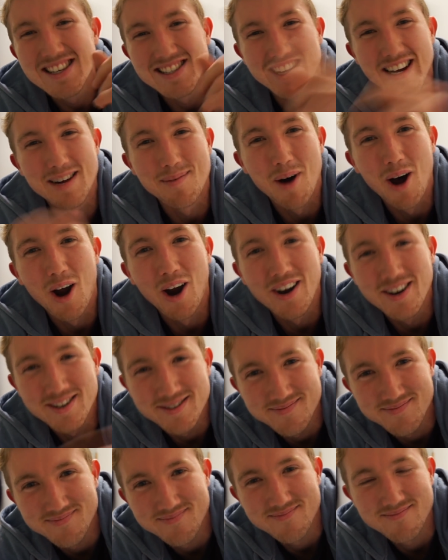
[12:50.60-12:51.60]
See you tomorrow. Time
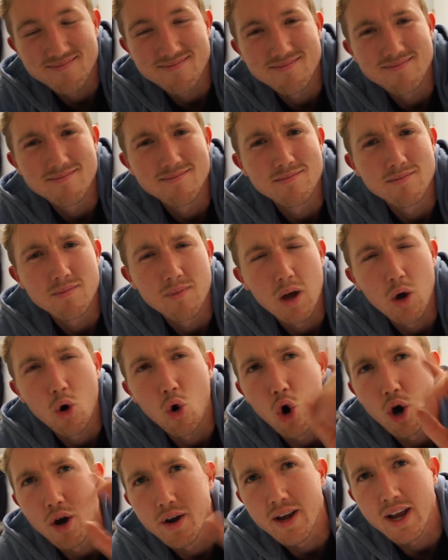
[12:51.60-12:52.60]

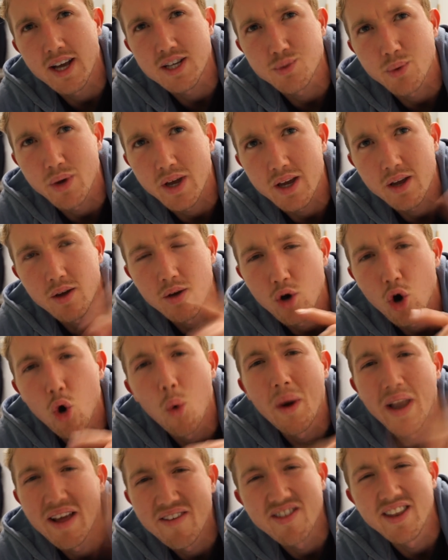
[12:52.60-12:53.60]
or next week or
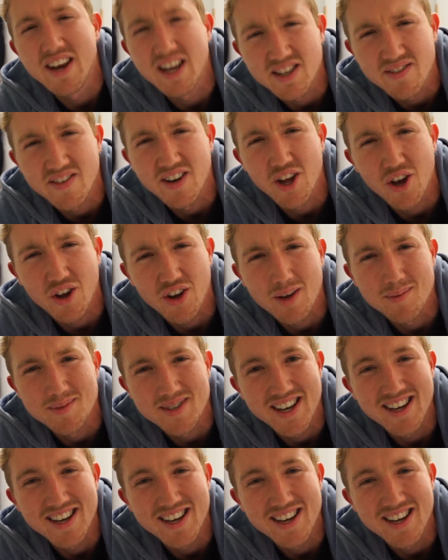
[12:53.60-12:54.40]
whenever the next no, video comes